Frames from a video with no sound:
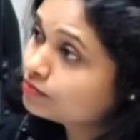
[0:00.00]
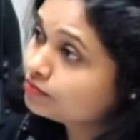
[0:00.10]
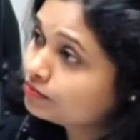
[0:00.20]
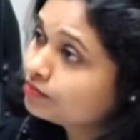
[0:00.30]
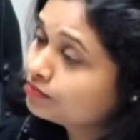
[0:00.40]

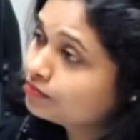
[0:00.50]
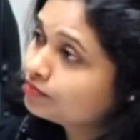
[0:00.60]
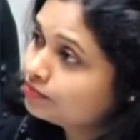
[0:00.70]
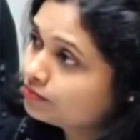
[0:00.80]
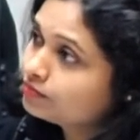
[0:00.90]

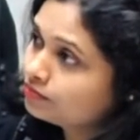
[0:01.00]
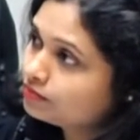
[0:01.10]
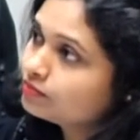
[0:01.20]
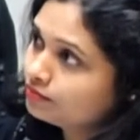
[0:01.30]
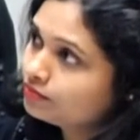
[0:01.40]

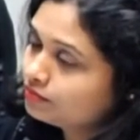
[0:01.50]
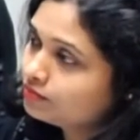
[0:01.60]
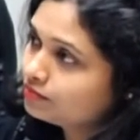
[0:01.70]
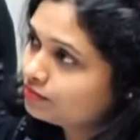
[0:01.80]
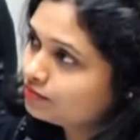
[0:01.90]

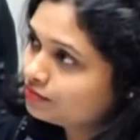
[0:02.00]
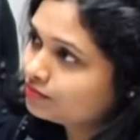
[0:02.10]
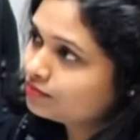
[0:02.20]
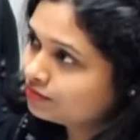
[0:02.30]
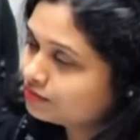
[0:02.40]

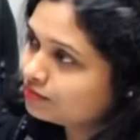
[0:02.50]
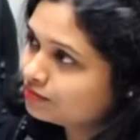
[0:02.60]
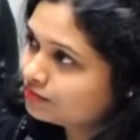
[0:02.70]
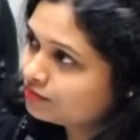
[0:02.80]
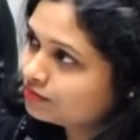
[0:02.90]

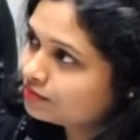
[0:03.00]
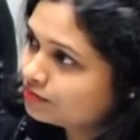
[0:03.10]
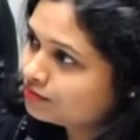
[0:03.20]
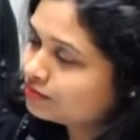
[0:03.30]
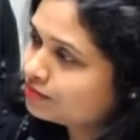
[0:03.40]

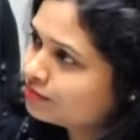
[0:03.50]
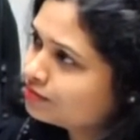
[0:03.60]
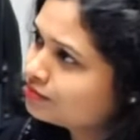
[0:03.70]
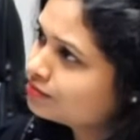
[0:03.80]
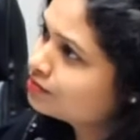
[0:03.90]

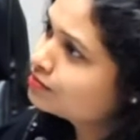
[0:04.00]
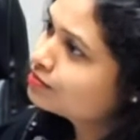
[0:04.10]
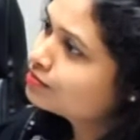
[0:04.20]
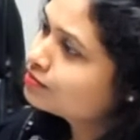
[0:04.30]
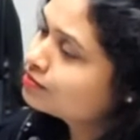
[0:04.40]

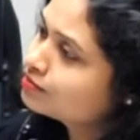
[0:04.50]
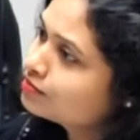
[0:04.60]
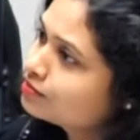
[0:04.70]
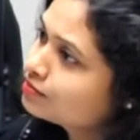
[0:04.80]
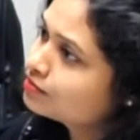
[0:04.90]

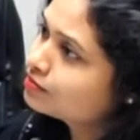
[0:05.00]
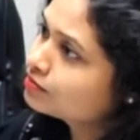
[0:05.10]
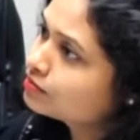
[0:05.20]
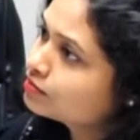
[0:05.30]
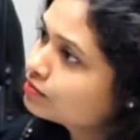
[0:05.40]

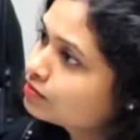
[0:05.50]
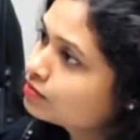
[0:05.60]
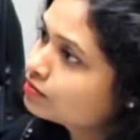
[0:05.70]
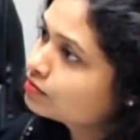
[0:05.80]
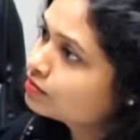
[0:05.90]
This person isn't speaking.